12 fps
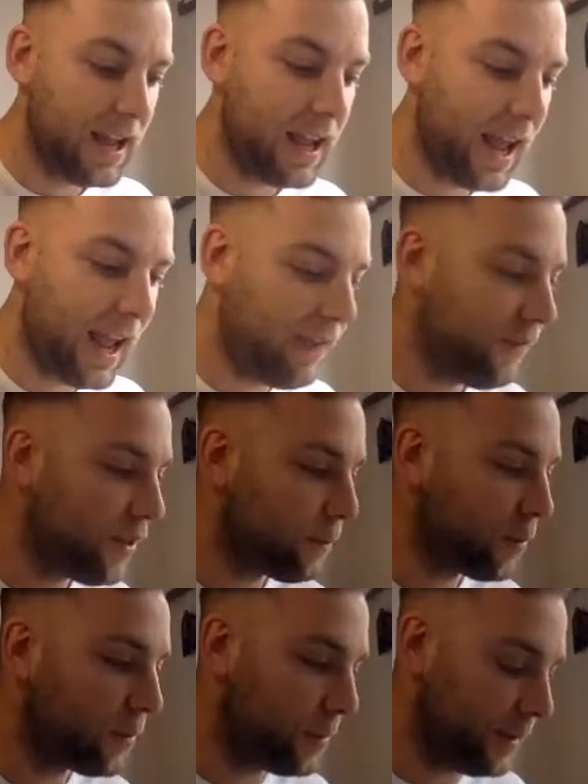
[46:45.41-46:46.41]
if the
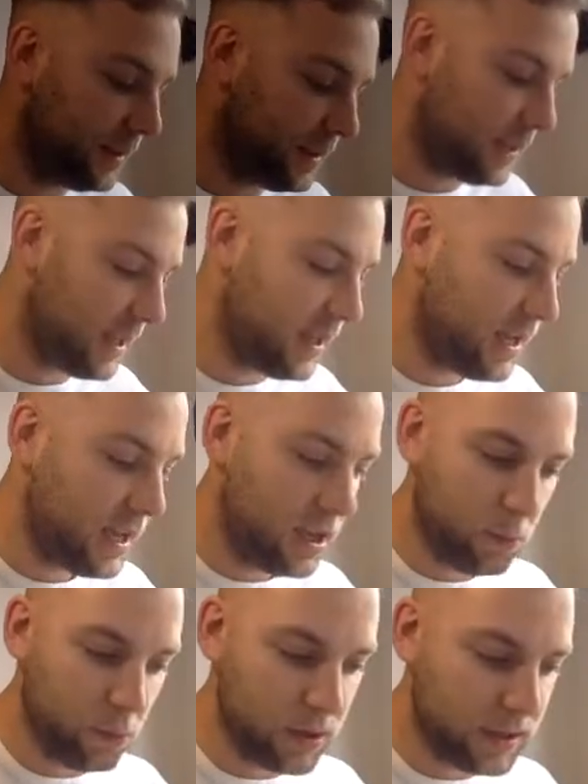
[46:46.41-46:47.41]
probability
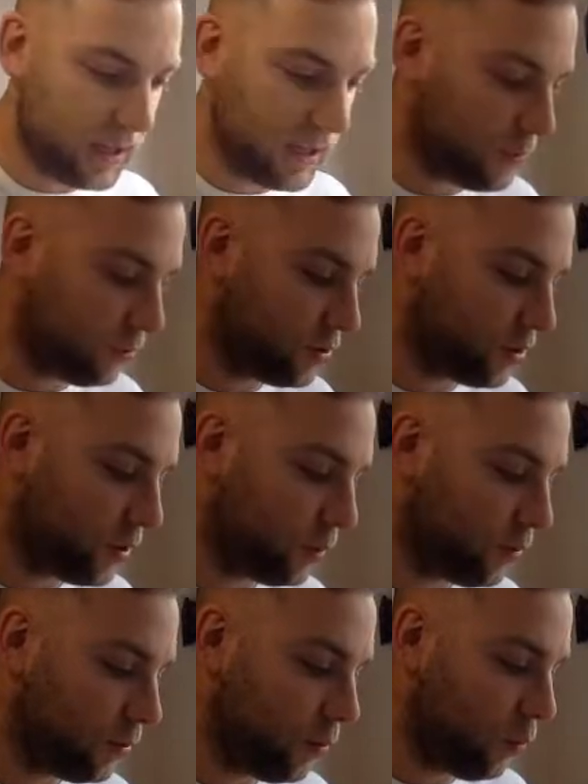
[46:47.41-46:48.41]
was equal to
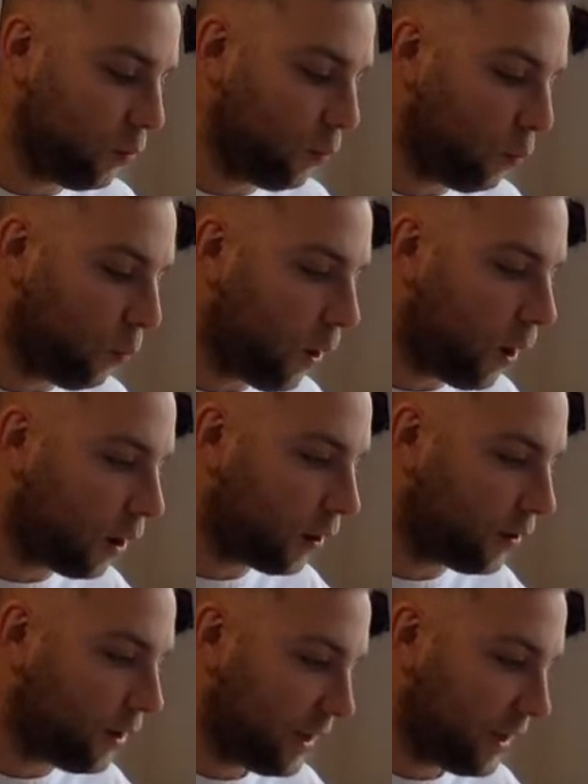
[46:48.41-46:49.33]
1.